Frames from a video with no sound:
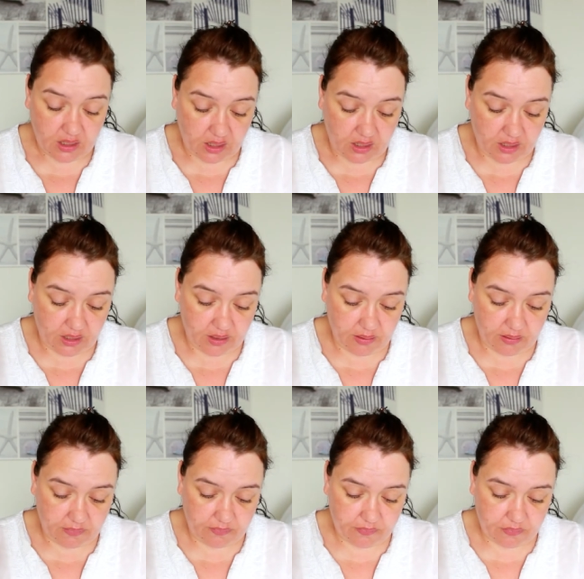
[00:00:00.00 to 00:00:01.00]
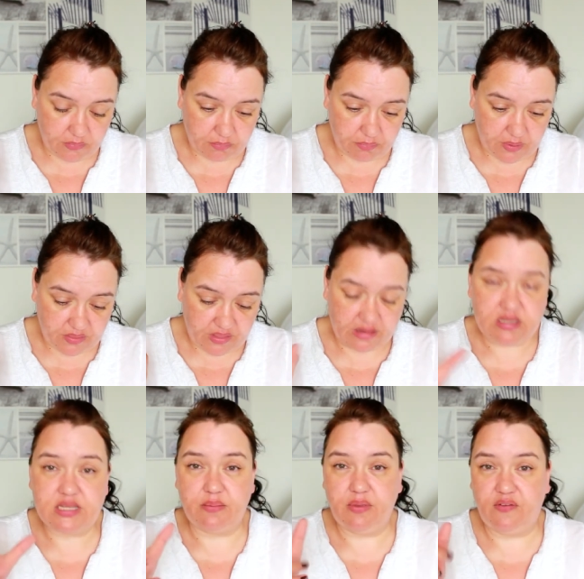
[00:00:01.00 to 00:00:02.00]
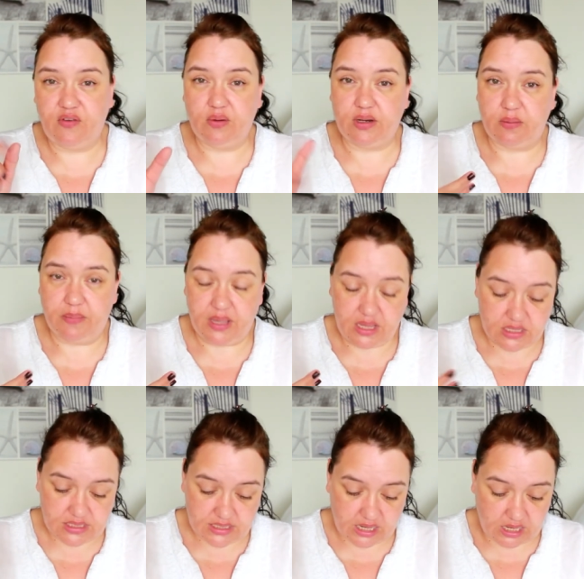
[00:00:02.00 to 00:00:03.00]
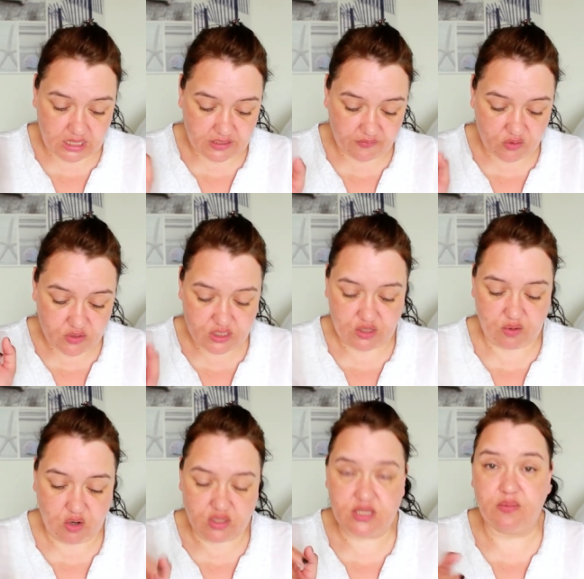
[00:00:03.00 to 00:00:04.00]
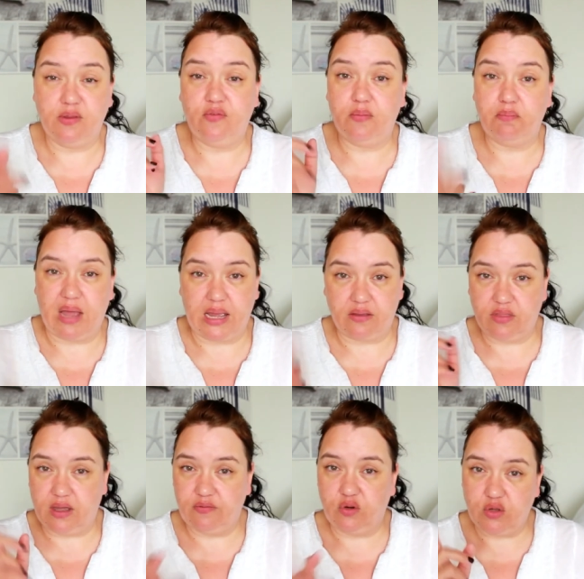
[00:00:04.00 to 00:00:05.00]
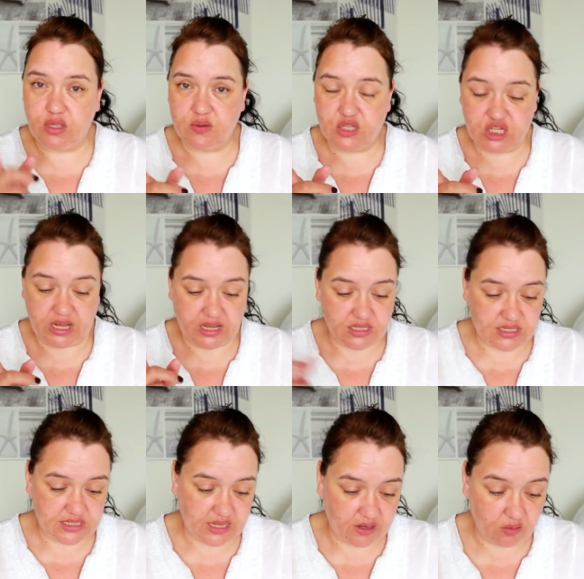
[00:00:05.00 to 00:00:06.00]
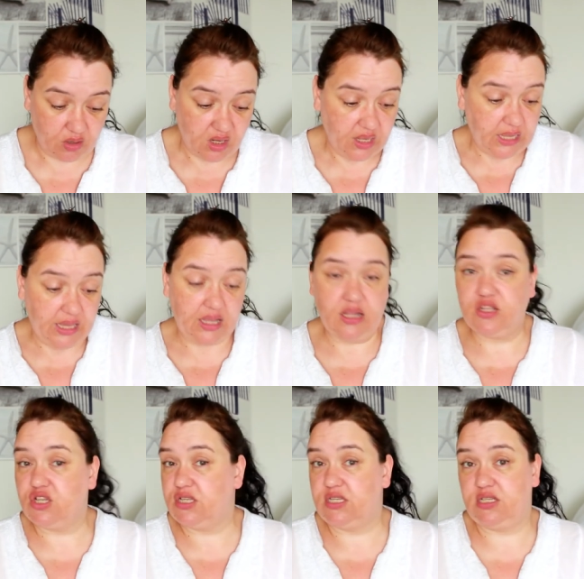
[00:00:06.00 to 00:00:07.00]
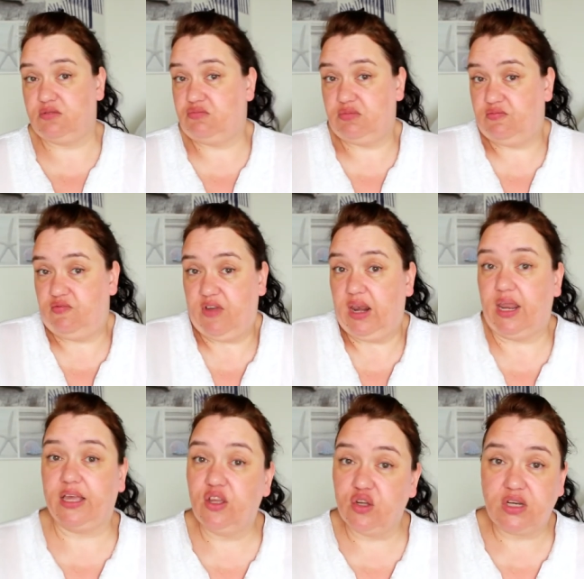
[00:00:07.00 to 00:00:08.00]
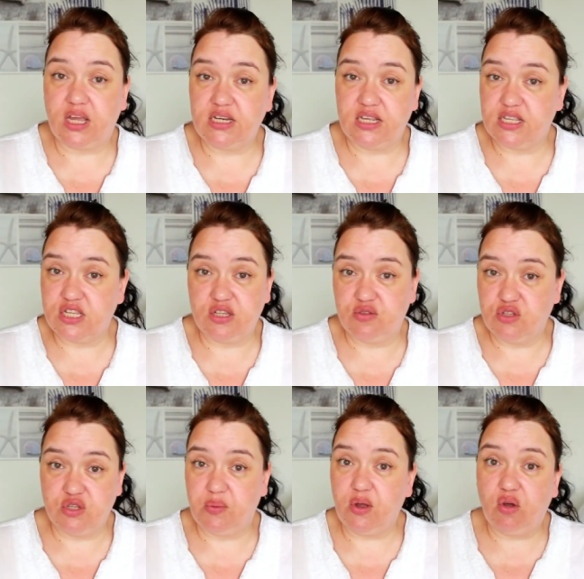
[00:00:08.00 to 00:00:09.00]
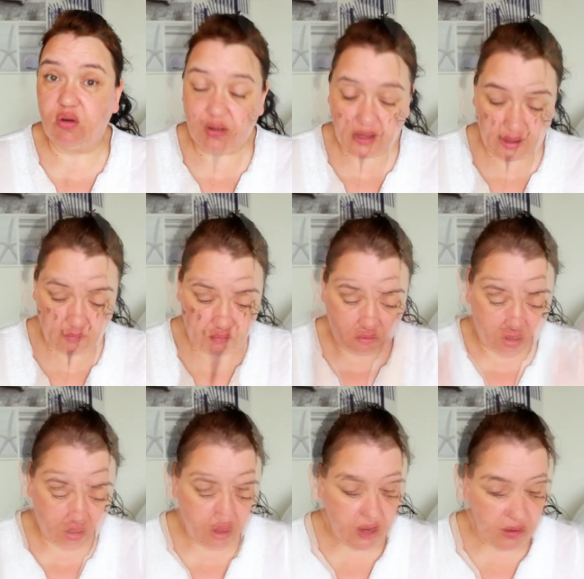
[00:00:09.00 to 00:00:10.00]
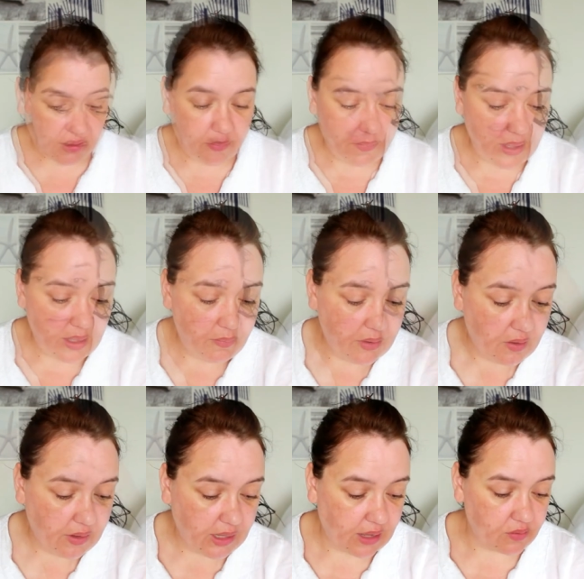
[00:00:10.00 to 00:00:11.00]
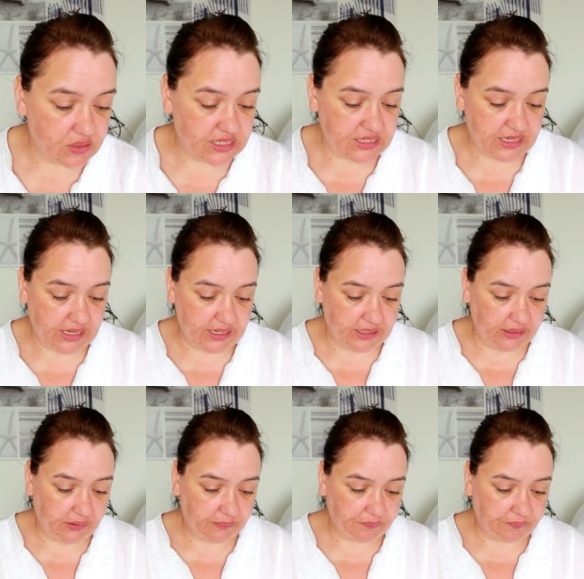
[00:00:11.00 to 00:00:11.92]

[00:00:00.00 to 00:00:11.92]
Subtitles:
but they sent me a few little bits, and I've also got something from MAC that I've not used yet. So it just felt like a good idea to do it all on camera. I may be going out today,